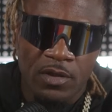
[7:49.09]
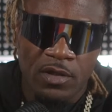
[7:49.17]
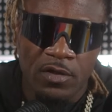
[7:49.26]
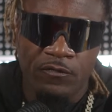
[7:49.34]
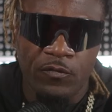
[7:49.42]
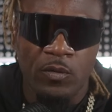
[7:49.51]

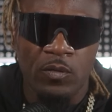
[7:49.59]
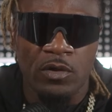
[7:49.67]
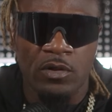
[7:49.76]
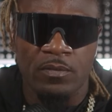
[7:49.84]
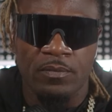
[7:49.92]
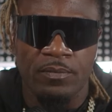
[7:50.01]
if we want
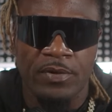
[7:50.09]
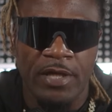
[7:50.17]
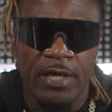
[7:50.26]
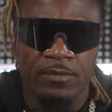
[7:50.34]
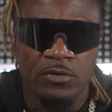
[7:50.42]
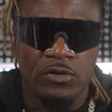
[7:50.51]
to be
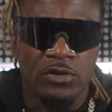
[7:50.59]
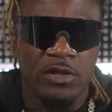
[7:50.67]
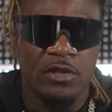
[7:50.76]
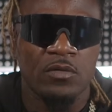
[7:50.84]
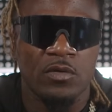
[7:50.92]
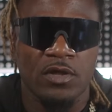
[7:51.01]
able to
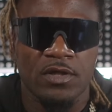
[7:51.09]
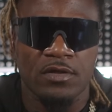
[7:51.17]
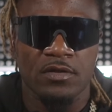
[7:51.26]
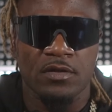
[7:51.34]
deal with it.